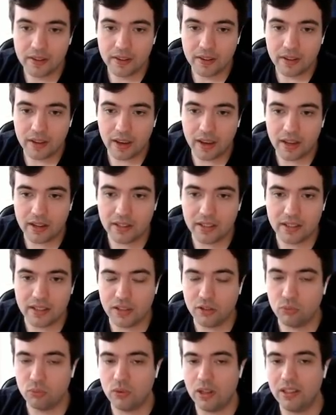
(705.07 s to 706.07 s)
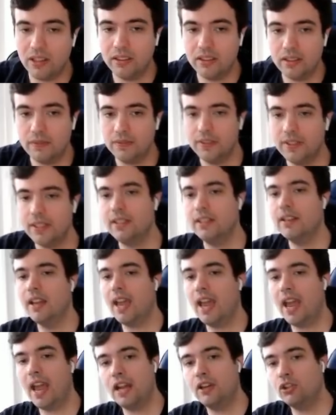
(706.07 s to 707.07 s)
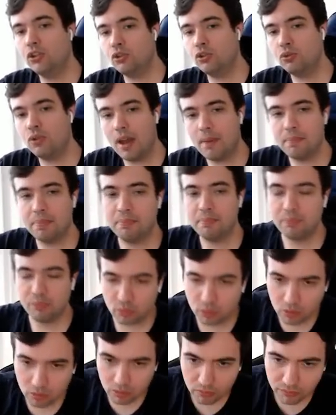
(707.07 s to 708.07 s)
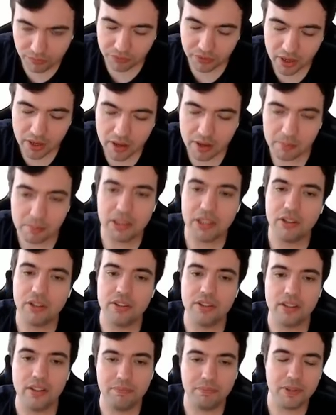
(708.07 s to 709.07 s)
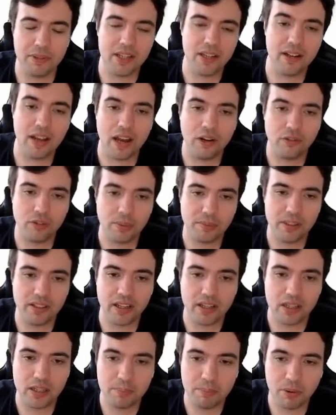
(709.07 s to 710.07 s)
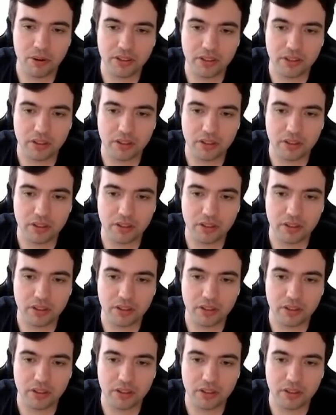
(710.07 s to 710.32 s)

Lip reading: And it is relatively hand trap proof, because if we get hand trapped at any point in the